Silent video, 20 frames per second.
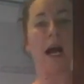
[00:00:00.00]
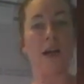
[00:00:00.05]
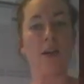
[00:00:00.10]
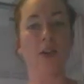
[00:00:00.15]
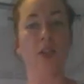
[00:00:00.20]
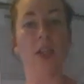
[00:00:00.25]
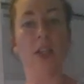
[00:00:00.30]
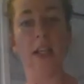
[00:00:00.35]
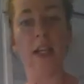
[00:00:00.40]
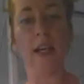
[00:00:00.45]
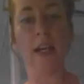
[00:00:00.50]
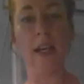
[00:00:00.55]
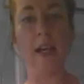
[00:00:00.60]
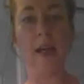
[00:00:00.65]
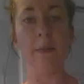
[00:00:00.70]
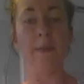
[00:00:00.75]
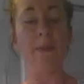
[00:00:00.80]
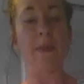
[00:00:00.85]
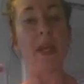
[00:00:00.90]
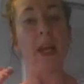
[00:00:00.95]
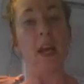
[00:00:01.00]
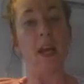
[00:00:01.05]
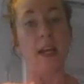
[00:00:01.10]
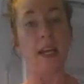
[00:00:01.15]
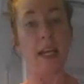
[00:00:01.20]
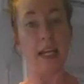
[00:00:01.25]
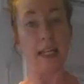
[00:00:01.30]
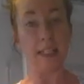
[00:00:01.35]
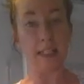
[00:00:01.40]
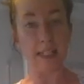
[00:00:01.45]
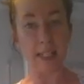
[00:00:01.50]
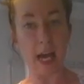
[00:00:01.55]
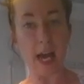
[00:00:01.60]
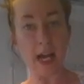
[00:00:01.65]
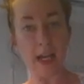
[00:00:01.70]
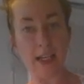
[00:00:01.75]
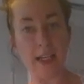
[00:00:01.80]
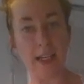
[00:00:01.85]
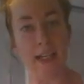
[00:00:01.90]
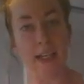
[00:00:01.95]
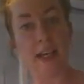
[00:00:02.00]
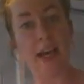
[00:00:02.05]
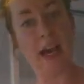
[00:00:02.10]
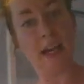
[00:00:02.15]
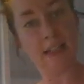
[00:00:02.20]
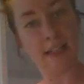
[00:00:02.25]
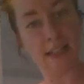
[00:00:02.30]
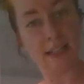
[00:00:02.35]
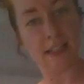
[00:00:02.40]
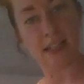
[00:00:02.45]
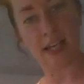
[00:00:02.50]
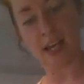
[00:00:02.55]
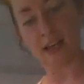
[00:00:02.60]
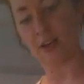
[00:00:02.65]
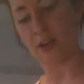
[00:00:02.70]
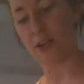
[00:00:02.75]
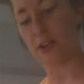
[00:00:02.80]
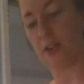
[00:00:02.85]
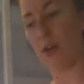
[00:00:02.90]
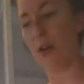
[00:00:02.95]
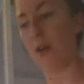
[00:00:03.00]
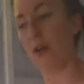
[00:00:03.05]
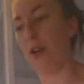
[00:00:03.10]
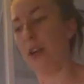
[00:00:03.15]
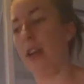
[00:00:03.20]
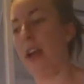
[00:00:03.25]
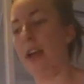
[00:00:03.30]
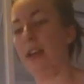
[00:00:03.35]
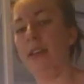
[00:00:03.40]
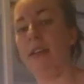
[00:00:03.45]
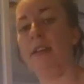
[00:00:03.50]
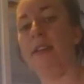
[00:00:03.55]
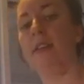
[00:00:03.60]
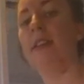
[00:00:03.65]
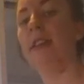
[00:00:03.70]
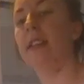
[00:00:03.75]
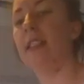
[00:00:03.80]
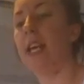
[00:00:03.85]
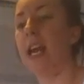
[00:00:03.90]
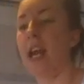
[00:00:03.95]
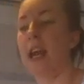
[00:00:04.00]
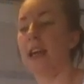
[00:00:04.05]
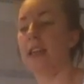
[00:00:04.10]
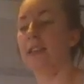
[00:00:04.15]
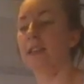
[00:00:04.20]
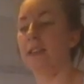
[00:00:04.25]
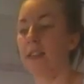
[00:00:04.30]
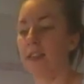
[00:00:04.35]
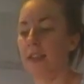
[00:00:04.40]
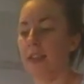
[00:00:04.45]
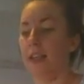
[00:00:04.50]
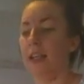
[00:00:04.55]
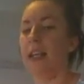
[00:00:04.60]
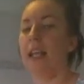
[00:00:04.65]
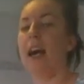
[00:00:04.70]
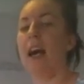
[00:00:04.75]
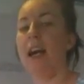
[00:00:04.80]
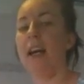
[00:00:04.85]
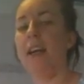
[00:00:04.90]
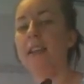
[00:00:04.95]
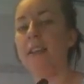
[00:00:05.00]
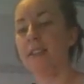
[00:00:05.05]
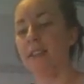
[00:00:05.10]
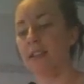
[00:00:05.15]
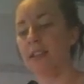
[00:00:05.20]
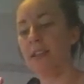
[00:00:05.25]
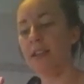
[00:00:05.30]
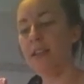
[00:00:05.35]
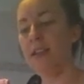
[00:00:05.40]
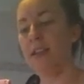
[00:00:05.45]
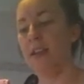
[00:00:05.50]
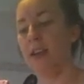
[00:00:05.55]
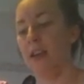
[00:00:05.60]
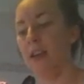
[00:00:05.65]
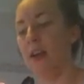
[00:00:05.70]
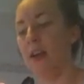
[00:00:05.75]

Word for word: actually get darker as the day goes on and the tan's going to last